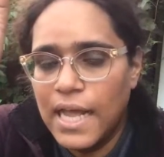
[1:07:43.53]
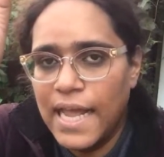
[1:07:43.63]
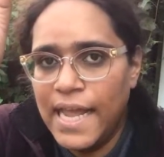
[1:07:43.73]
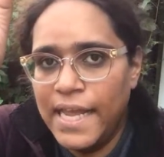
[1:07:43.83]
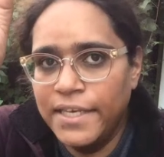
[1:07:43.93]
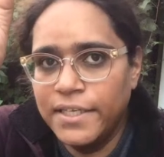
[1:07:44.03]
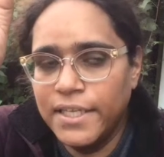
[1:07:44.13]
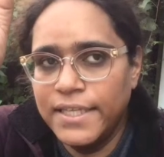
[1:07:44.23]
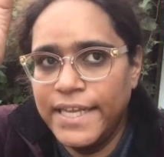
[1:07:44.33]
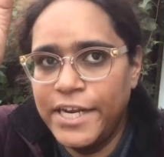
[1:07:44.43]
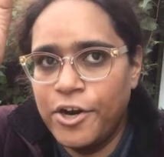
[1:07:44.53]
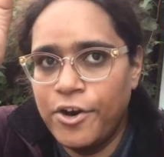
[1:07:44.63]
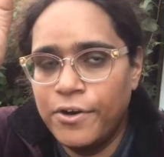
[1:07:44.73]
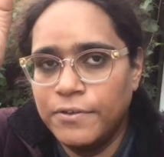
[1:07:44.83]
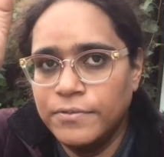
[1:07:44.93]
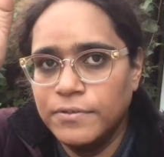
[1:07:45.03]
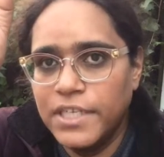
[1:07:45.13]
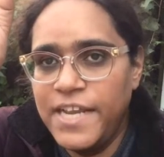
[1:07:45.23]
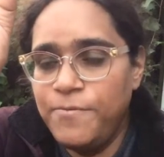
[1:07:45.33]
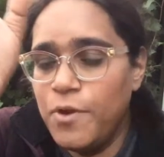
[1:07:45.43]
and they are
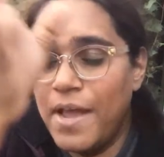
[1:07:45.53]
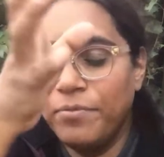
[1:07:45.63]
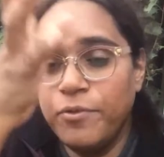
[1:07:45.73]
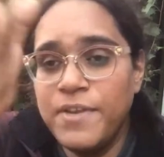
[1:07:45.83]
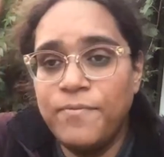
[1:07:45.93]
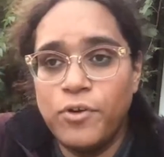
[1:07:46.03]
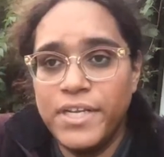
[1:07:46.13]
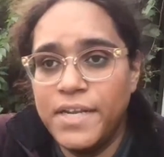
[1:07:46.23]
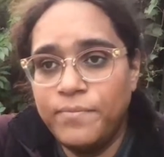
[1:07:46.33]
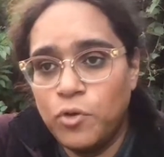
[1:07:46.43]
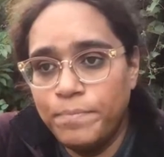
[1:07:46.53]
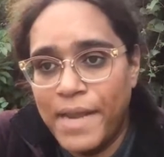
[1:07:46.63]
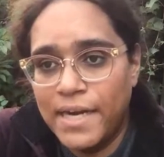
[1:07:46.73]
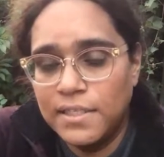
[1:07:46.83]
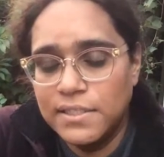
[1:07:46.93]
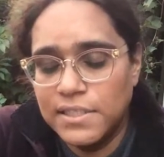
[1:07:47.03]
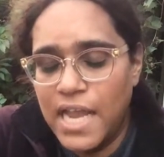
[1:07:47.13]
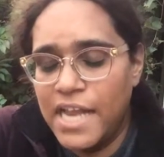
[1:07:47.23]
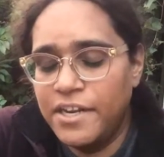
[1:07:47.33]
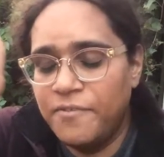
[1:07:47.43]
if you have three 48 volt panels
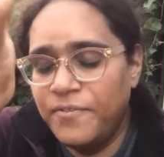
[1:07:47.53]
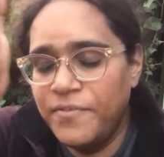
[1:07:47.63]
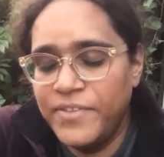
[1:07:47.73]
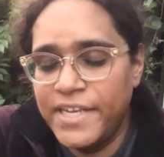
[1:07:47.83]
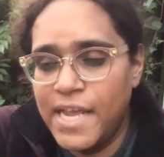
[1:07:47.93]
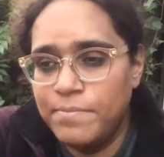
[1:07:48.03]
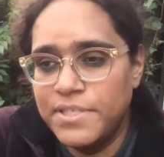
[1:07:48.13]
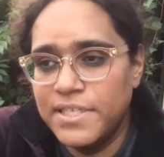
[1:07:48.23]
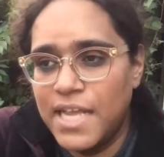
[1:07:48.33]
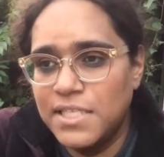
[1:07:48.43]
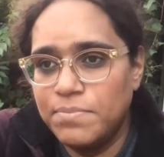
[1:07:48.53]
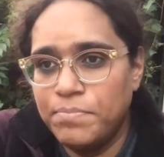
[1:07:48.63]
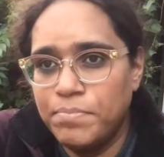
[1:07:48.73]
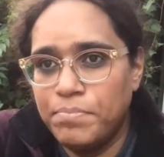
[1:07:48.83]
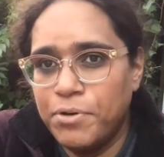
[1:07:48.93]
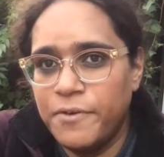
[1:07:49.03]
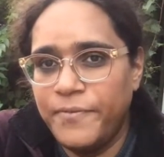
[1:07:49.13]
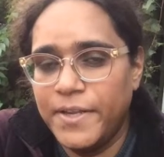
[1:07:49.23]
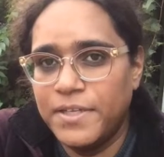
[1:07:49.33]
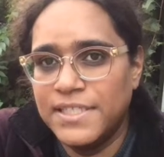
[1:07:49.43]
and they're 15 amps that's
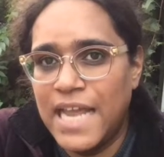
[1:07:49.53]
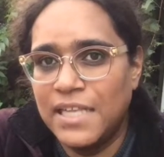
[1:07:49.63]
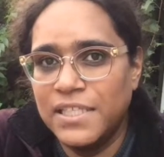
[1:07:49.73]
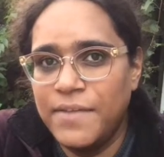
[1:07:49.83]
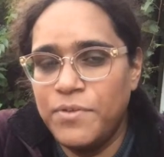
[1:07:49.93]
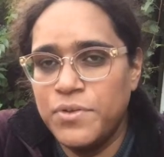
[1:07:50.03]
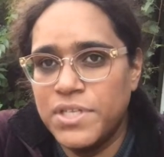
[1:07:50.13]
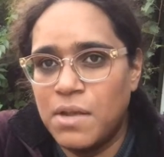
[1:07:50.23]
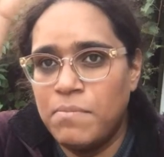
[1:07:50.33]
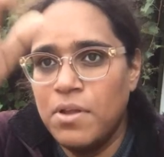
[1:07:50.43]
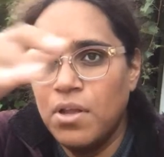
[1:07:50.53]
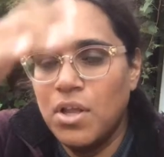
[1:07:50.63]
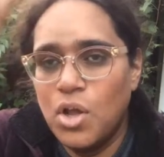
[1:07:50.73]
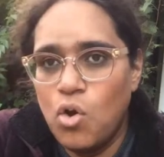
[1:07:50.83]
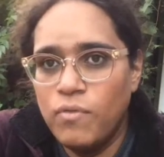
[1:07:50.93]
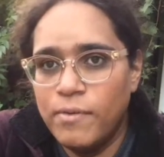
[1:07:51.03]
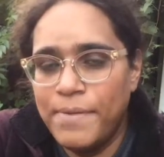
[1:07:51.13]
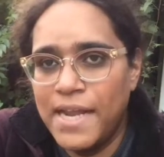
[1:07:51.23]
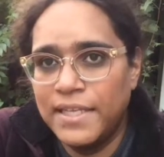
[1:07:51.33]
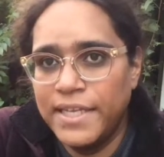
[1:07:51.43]
perfect because that'll give you some over
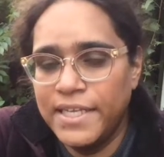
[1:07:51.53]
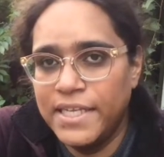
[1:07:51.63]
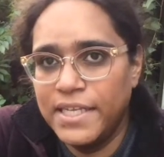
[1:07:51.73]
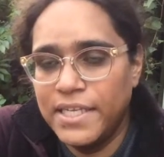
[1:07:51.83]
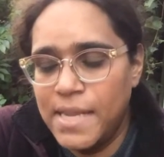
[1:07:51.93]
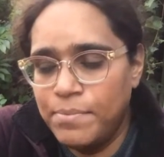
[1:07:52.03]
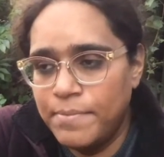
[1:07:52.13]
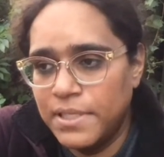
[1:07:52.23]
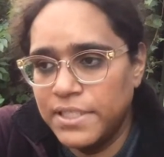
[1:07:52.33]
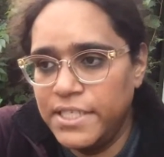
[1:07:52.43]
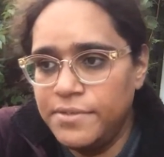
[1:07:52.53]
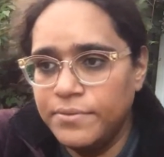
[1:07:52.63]
paneling capability